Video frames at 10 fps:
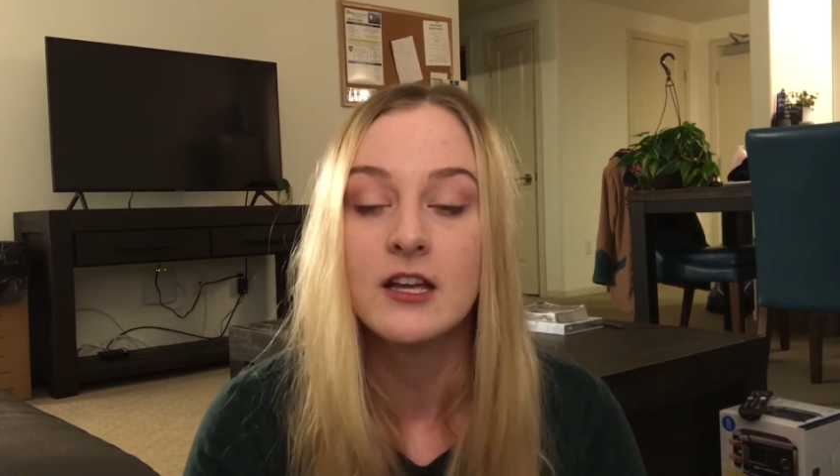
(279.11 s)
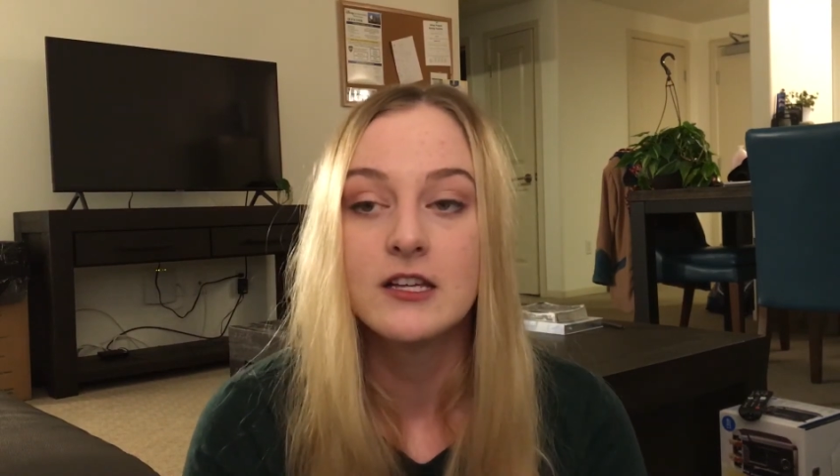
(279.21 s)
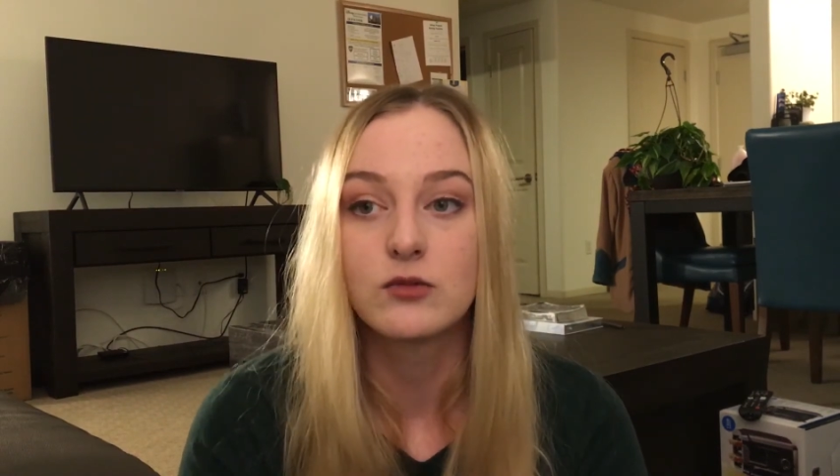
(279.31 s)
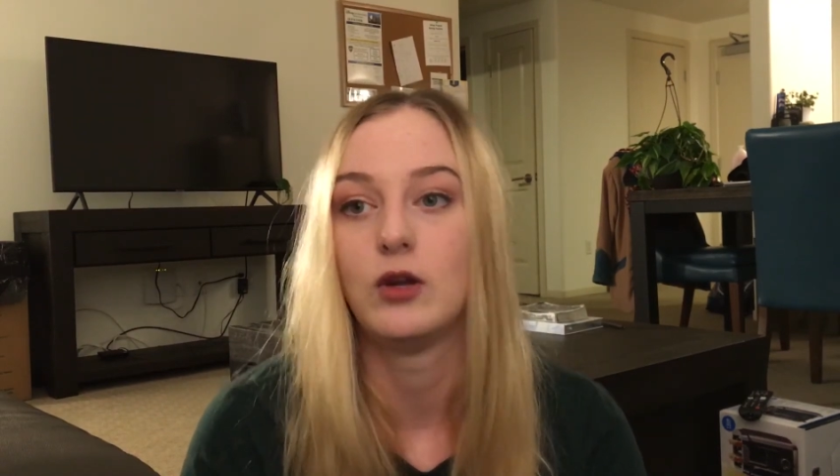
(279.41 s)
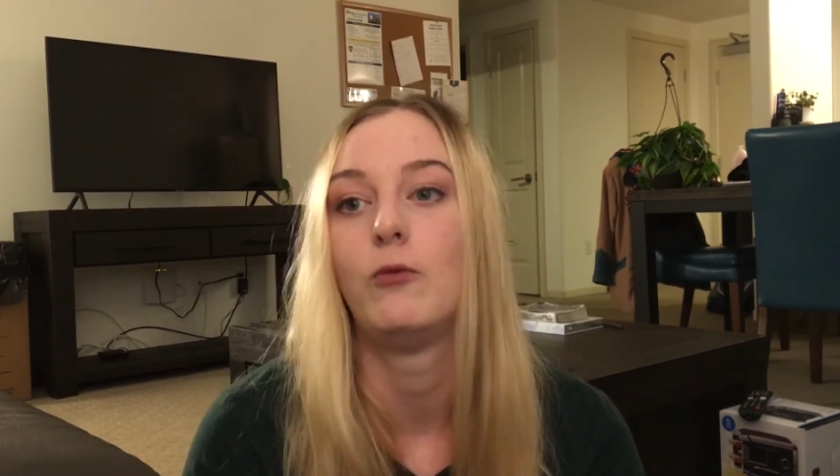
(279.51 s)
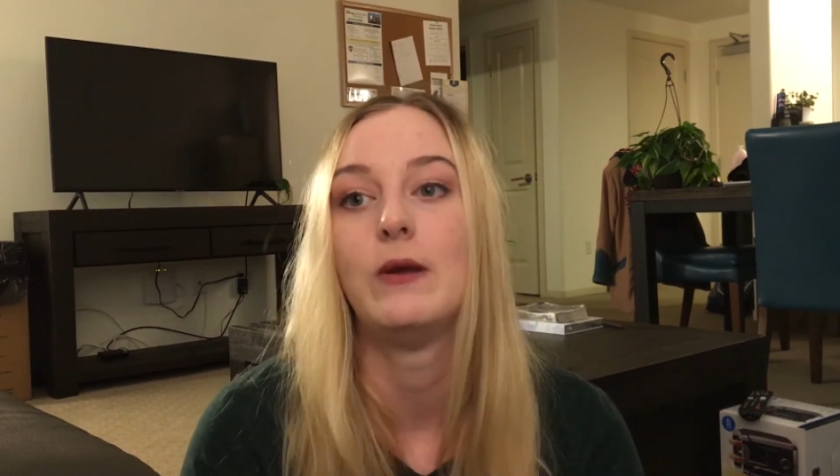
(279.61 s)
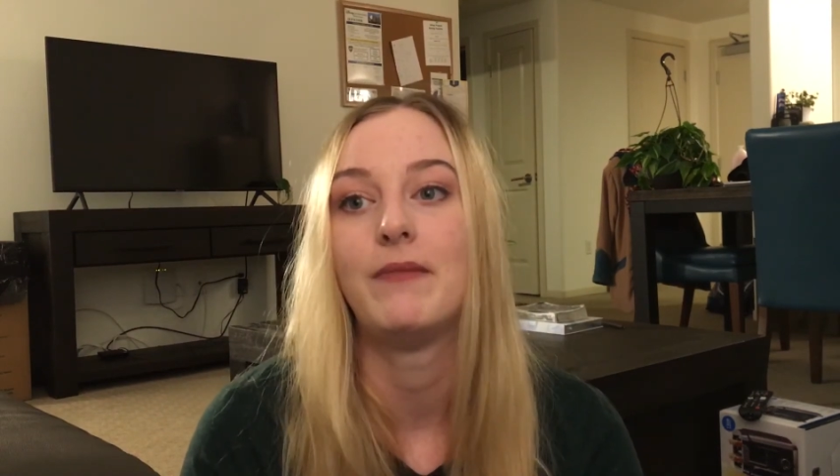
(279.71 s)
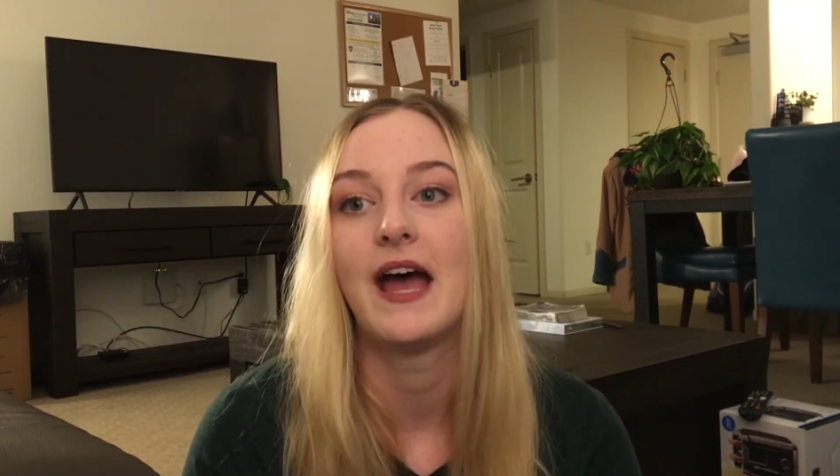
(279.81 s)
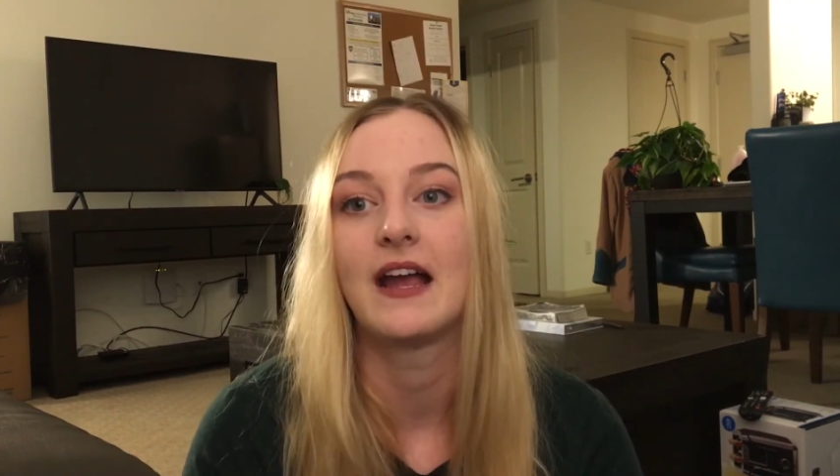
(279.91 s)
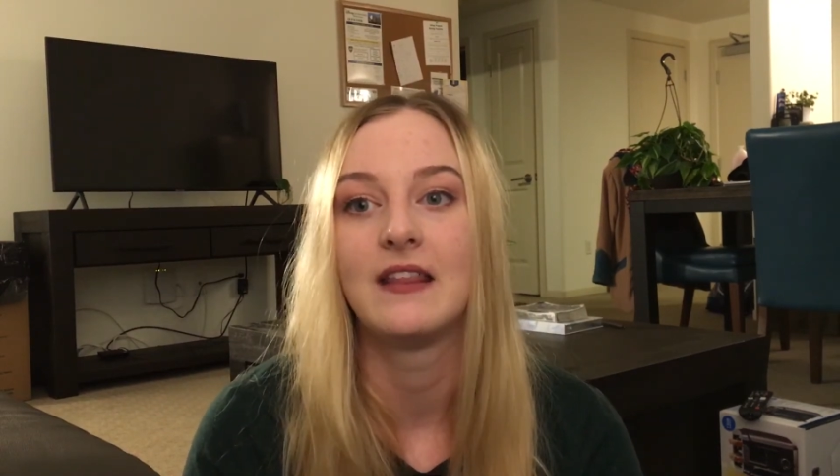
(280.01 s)
So I went
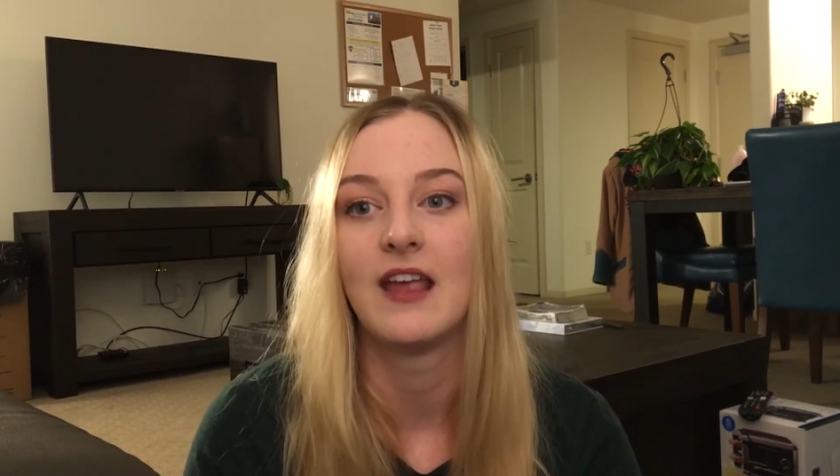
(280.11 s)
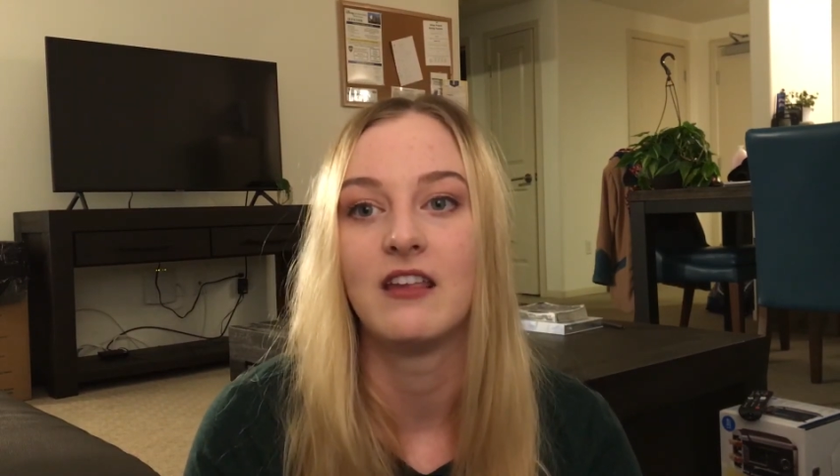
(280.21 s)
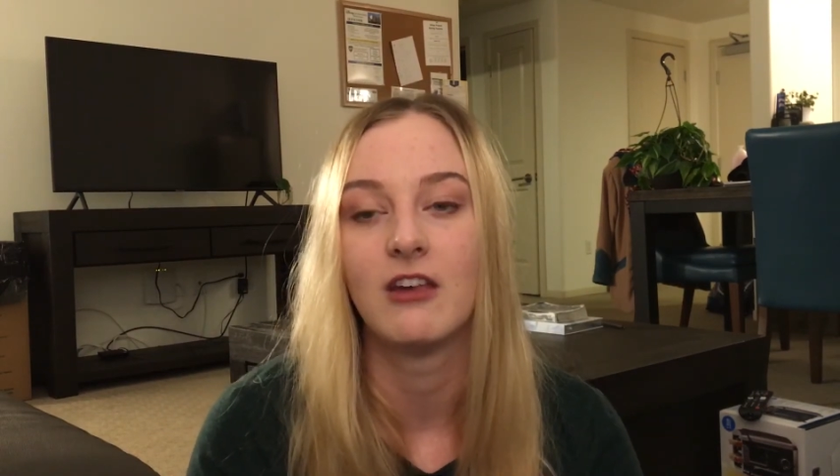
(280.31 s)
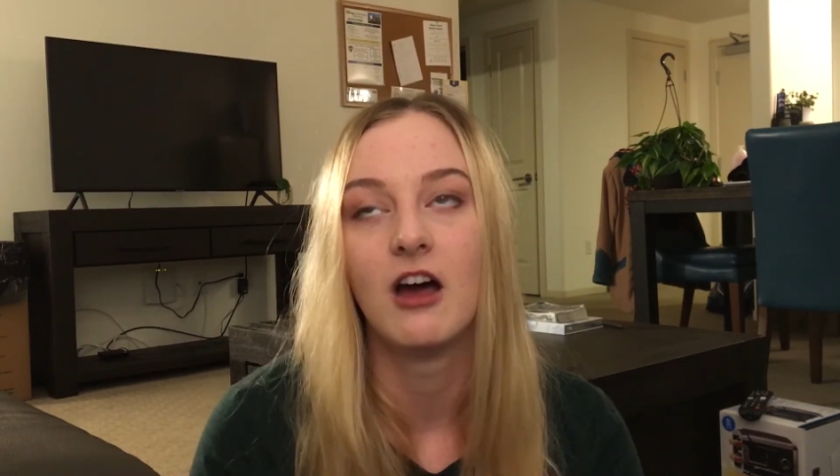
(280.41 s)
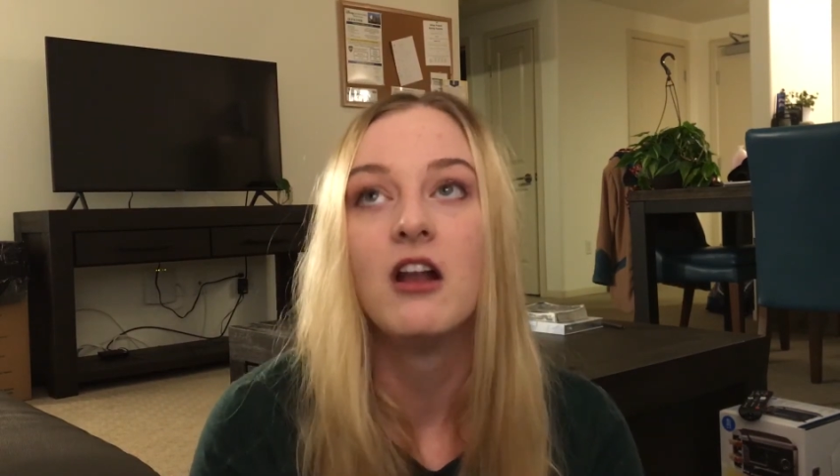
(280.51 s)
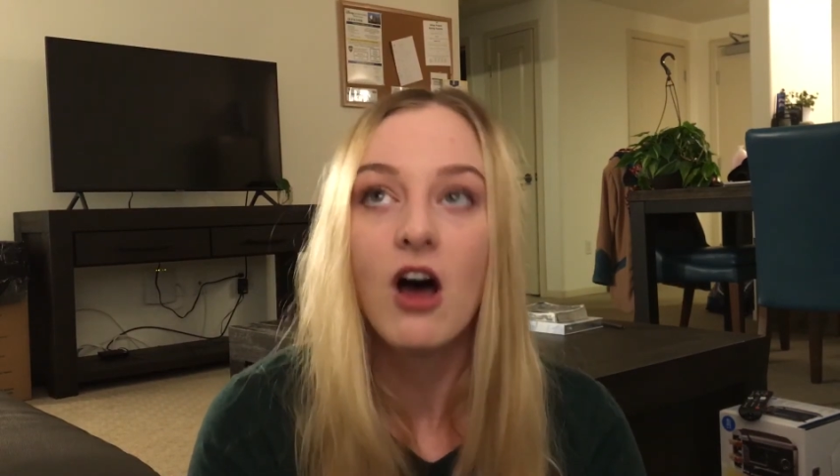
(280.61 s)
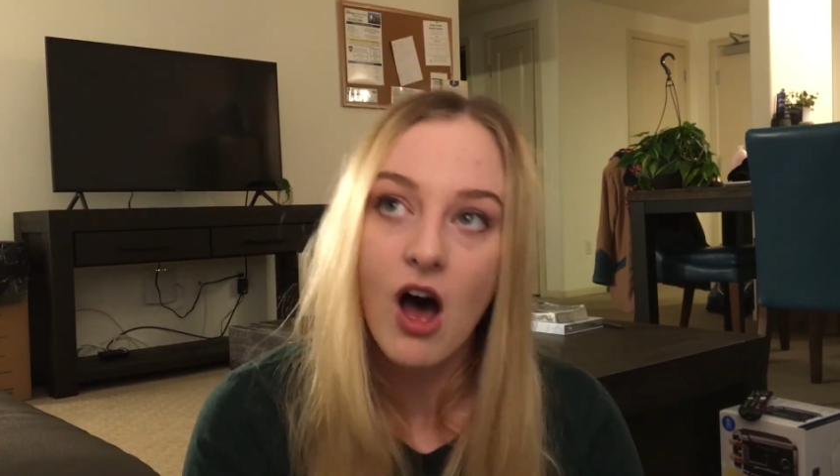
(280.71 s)
back, and I thought,